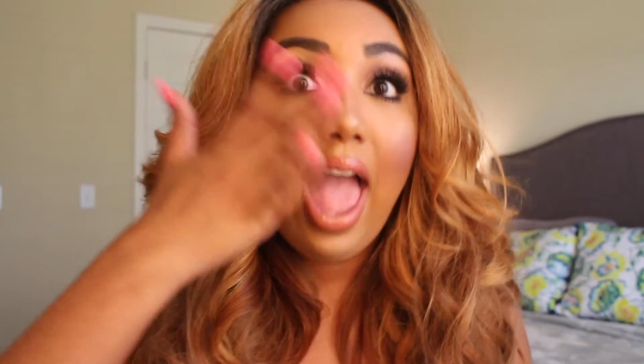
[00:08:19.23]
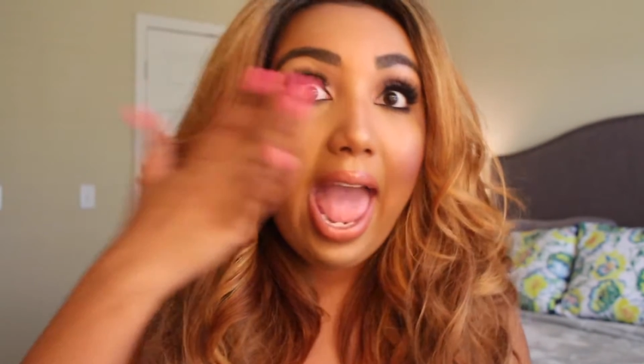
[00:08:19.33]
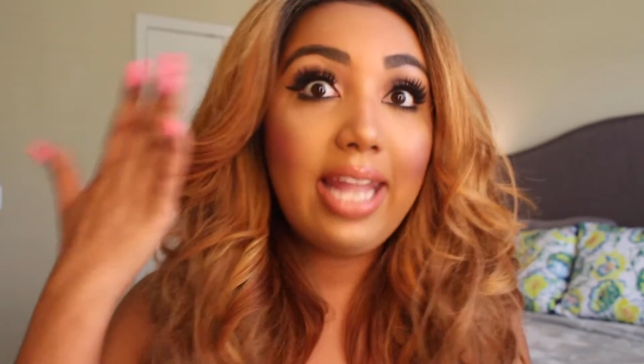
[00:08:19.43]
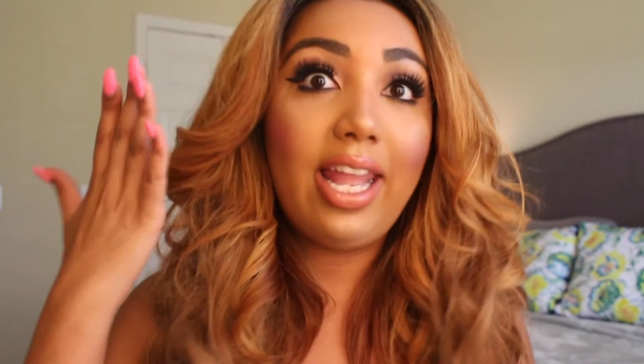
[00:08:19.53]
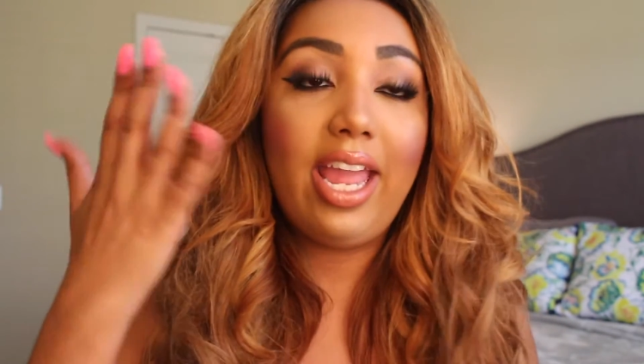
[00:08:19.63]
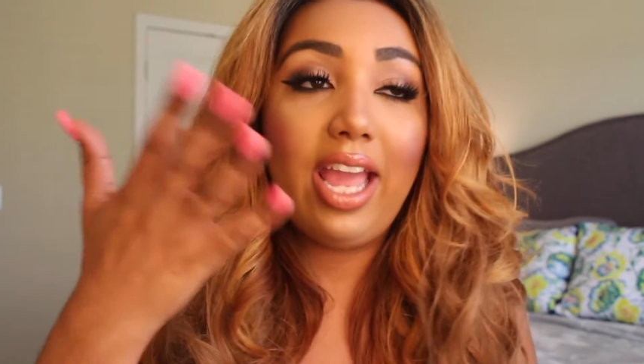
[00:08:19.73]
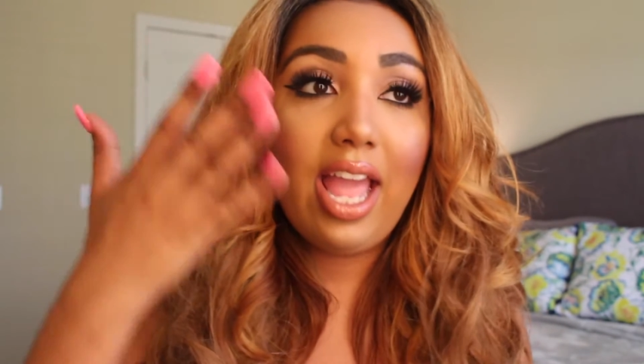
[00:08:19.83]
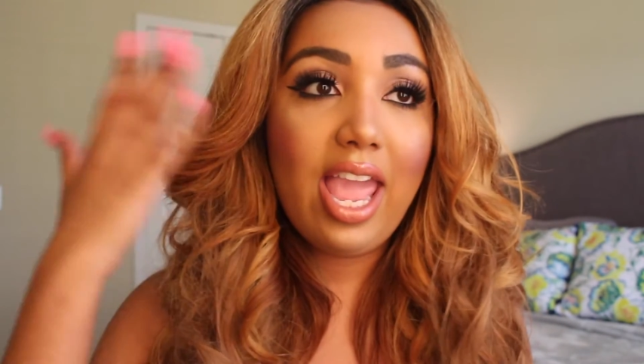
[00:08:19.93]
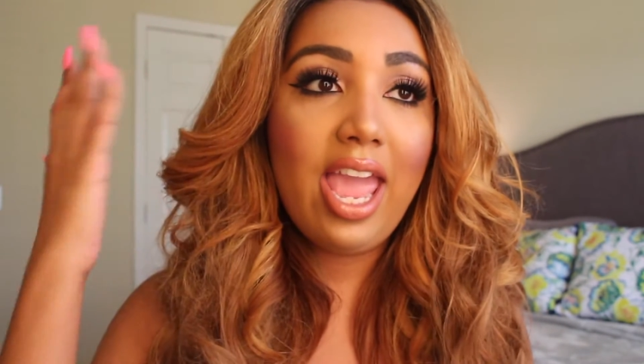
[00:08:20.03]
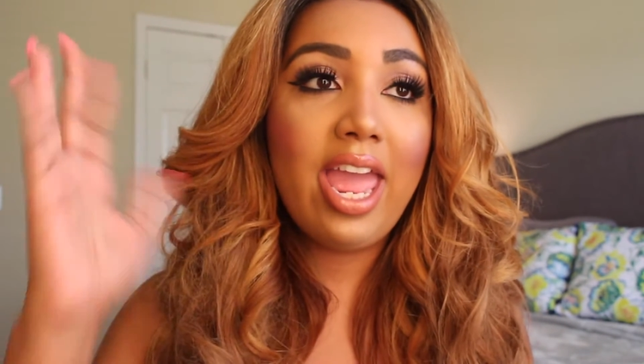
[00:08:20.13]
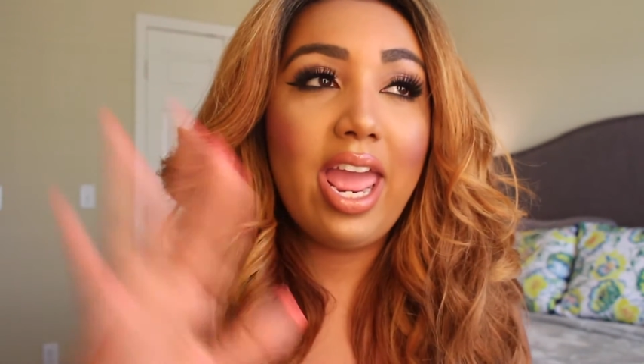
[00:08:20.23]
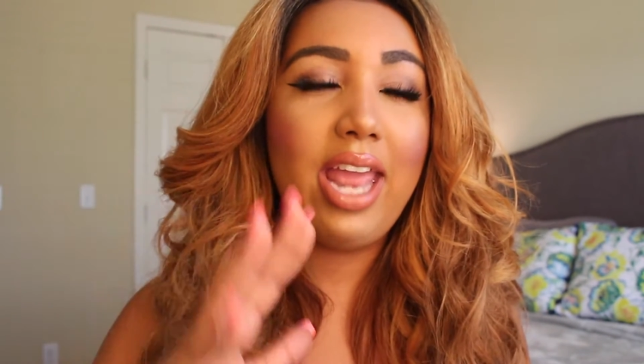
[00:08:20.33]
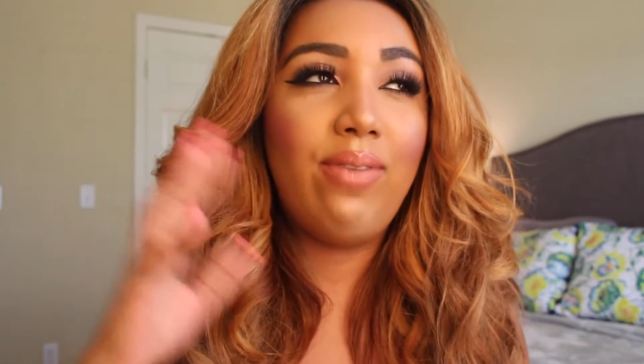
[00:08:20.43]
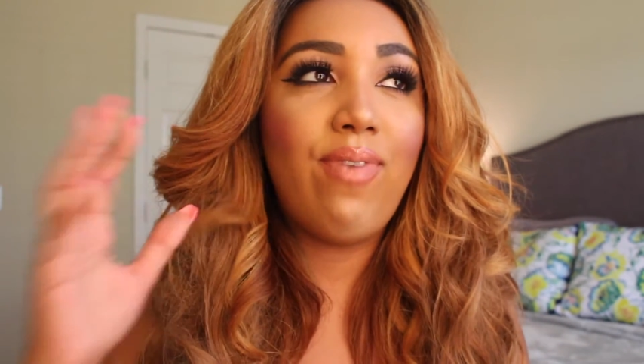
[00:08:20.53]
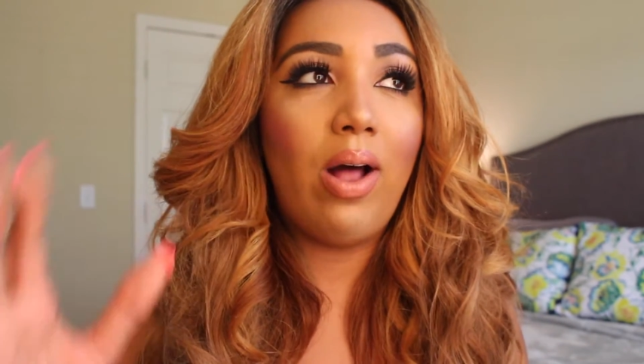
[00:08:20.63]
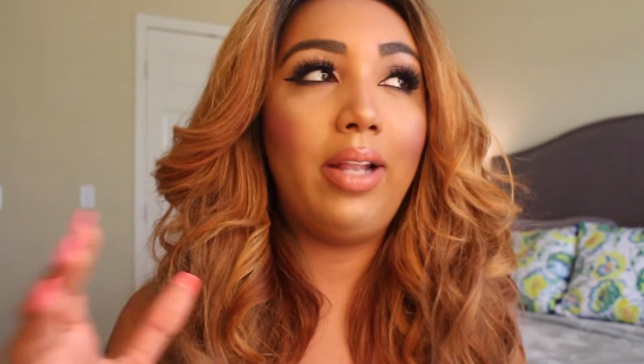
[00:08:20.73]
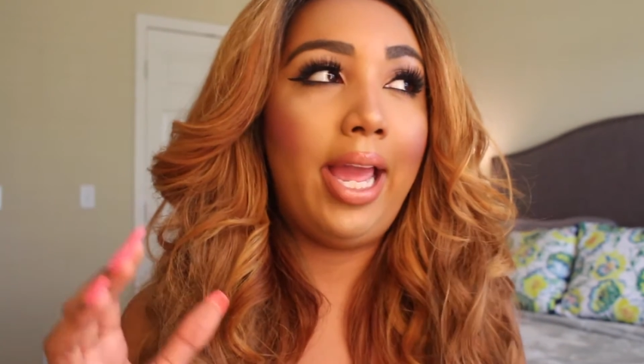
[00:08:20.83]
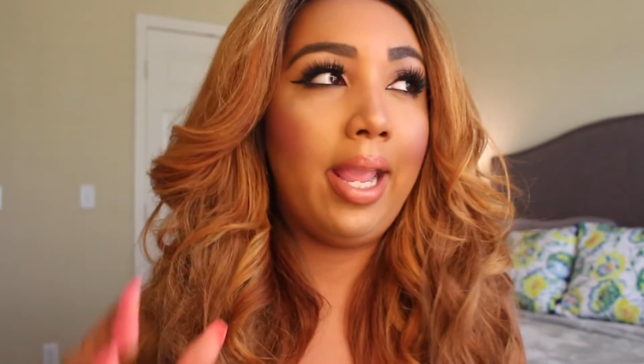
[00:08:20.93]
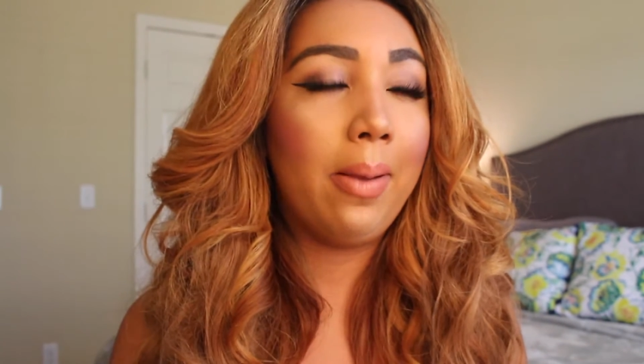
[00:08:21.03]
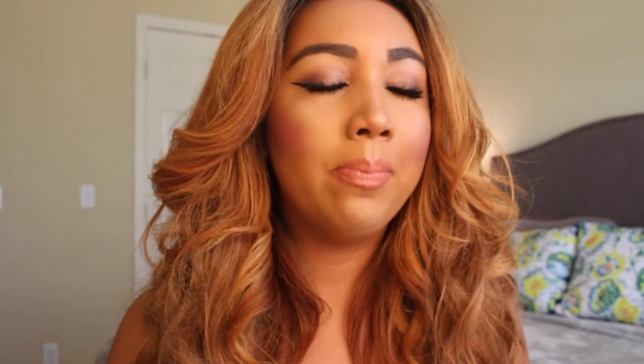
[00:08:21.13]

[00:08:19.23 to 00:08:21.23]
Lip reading: and like it felt like,